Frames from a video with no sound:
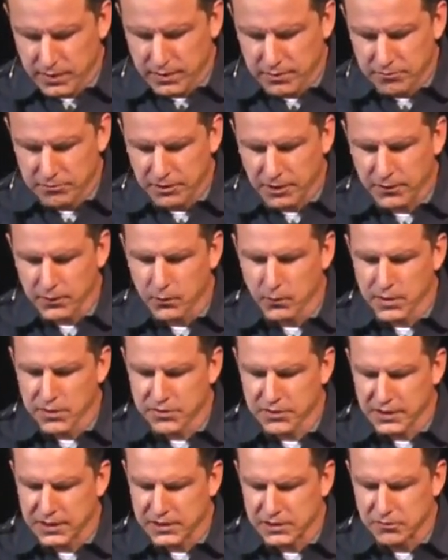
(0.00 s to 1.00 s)
Father, we
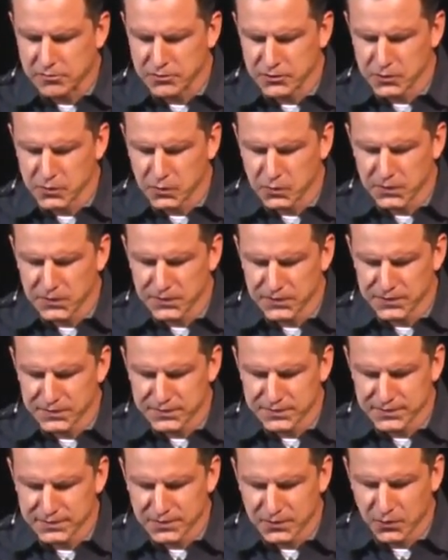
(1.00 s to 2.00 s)
thank you for your word.
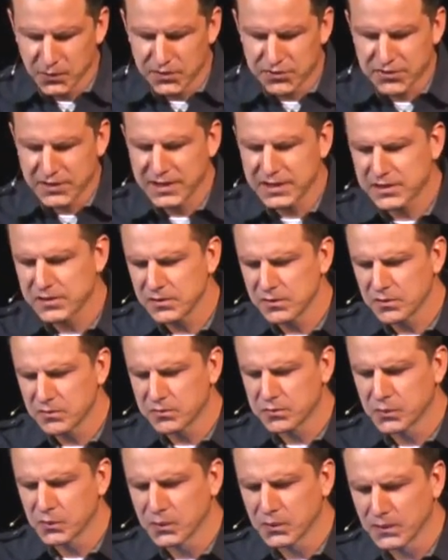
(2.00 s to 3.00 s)
We thank you
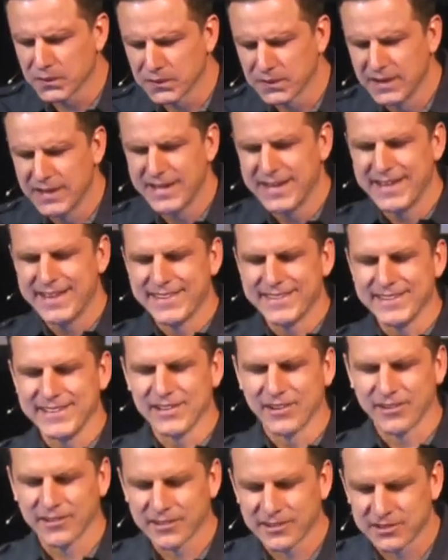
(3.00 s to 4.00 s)
for the
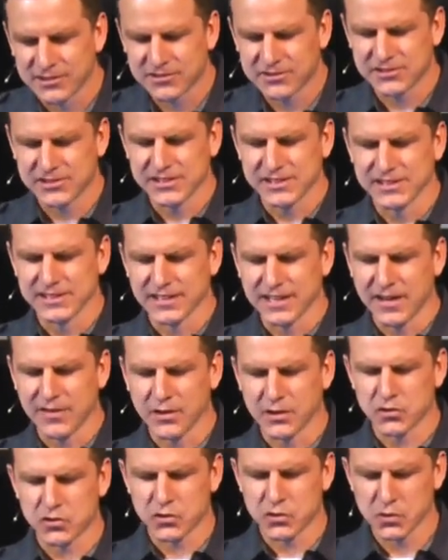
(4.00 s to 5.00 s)
honesty and
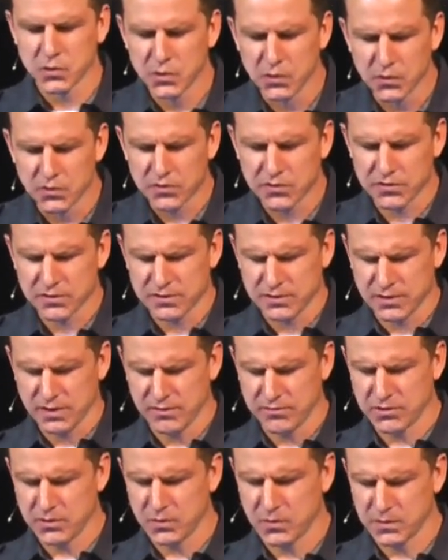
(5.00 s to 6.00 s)
the truth
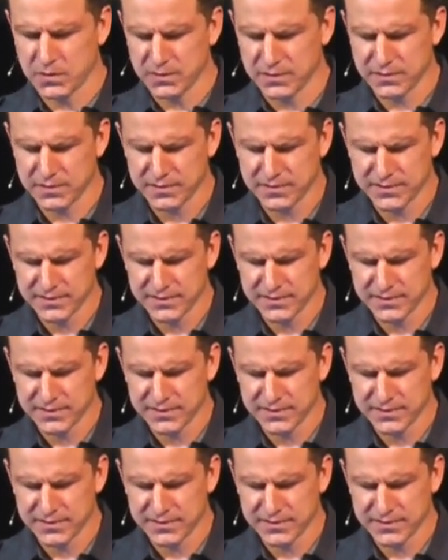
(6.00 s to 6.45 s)
of your word.